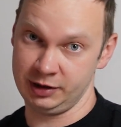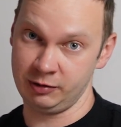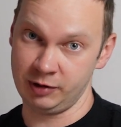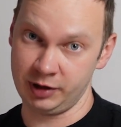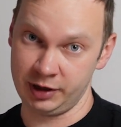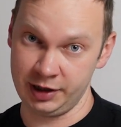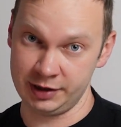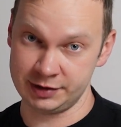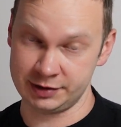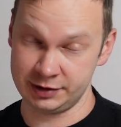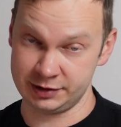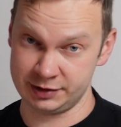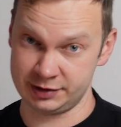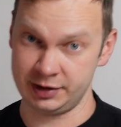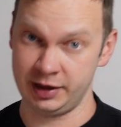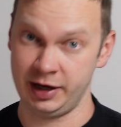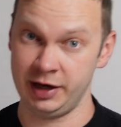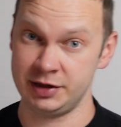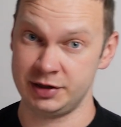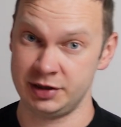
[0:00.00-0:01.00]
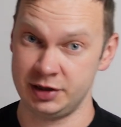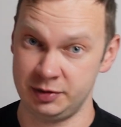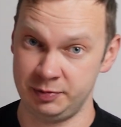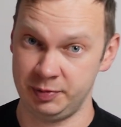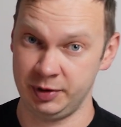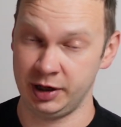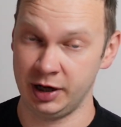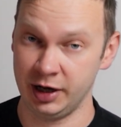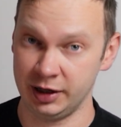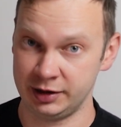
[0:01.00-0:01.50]
In our case, it's
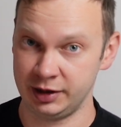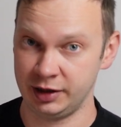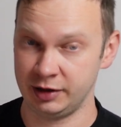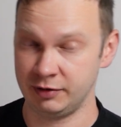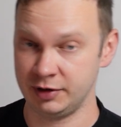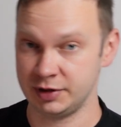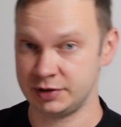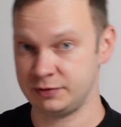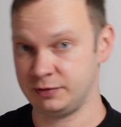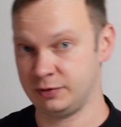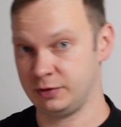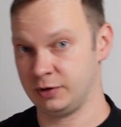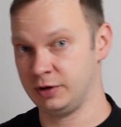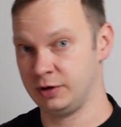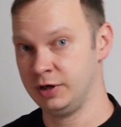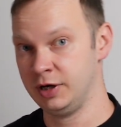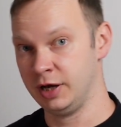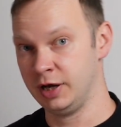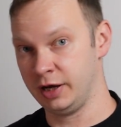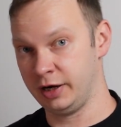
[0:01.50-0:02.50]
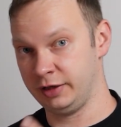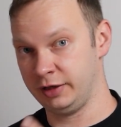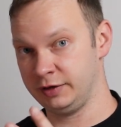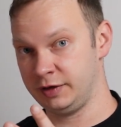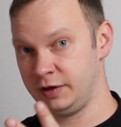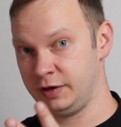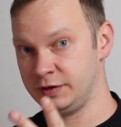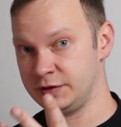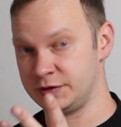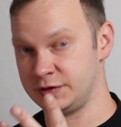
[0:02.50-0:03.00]
HTTP GET request for
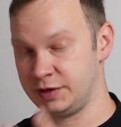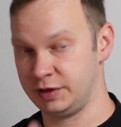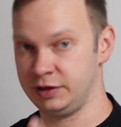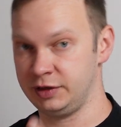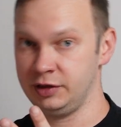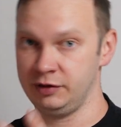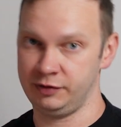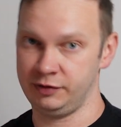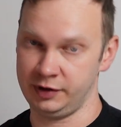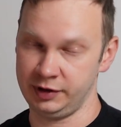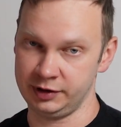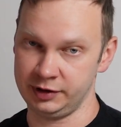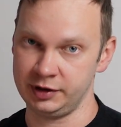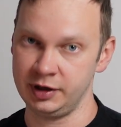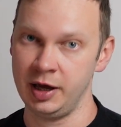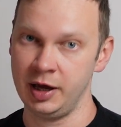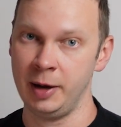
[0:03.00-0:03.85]
rendering 3 different